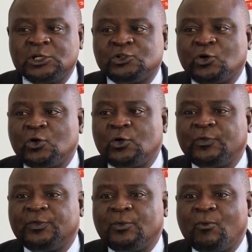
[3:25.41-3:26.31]

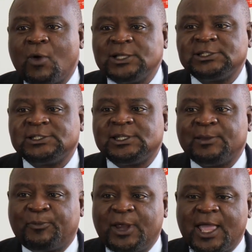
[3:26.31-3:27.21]
So once the
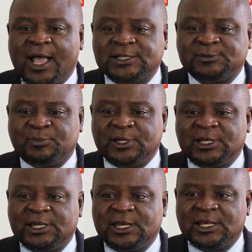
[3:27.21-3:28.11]
player has
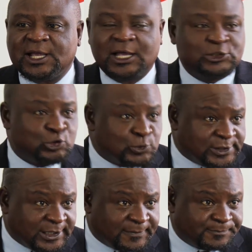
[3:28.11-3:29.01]
been uh, chosen,